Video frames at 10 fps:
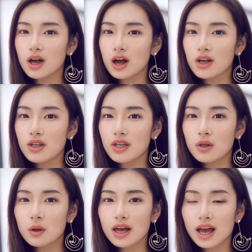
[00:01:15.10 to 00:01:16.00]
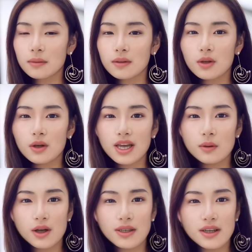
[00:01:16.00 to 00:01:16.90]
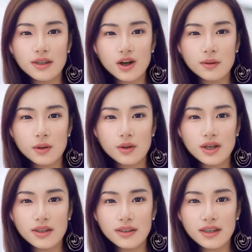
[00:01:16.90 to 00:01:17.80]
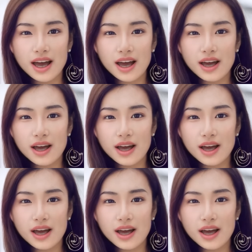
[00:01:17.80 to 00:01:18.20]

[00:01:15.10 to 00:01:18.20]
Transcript: or cautious when it comes to expressing their emotions.